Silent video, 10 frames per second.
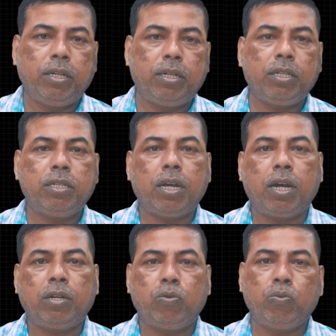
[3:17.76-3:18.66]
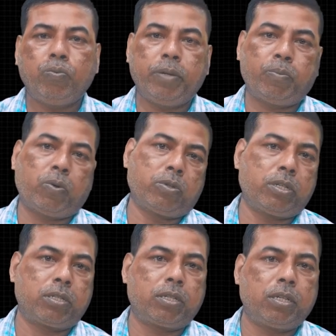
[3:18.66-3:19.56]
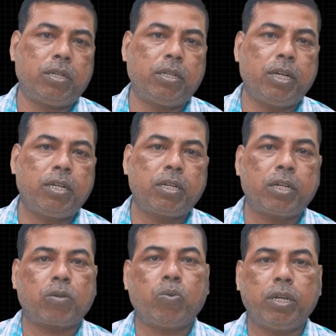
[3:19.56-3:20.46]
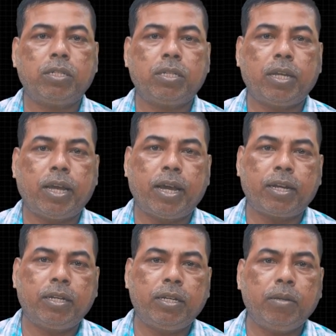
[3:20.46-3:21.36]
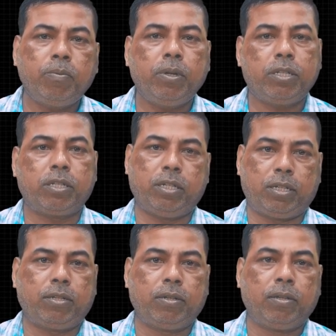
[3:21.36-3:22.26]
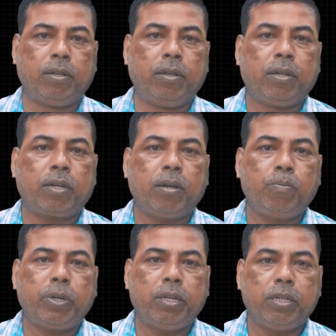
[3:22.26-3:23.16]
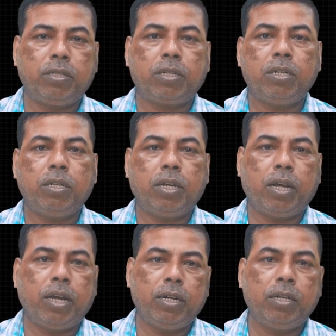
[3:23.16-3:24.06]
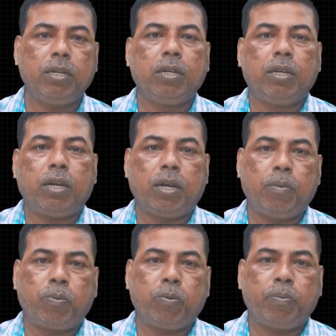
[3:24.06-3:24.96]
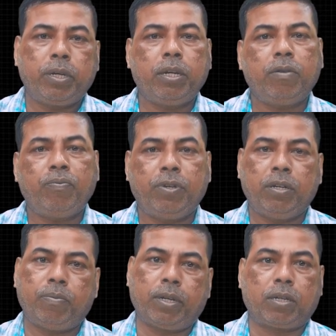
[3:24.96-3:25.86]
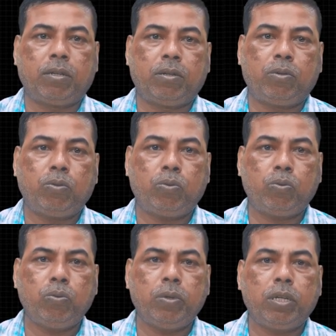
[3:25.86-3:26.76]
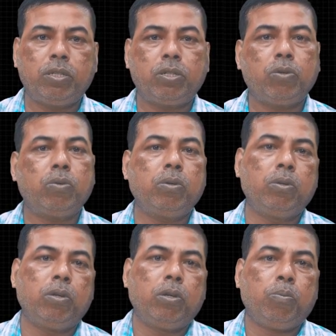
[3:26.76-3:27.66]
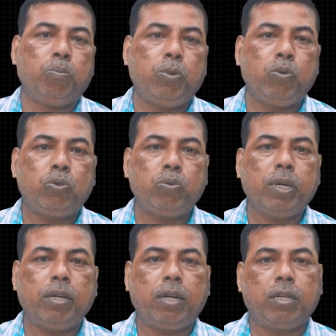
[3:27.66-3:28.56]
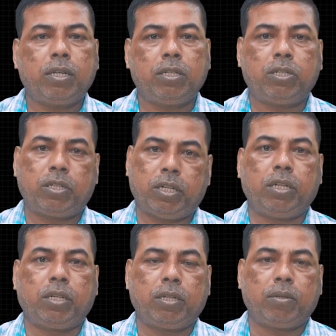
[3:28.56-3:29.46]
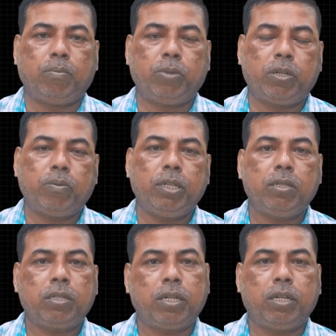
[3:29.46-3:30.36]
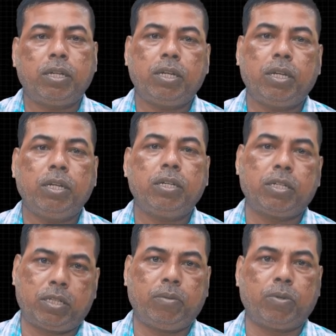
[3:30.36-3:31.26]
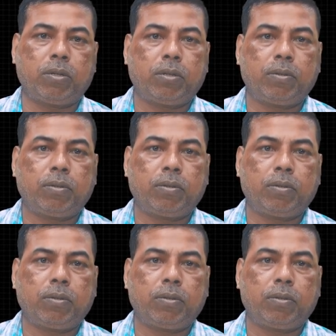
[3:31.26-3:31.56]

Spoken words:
It is a two-way process that requires active listening, comprehension and appropriate feedback to ensure mutual understanding between sender and receiver.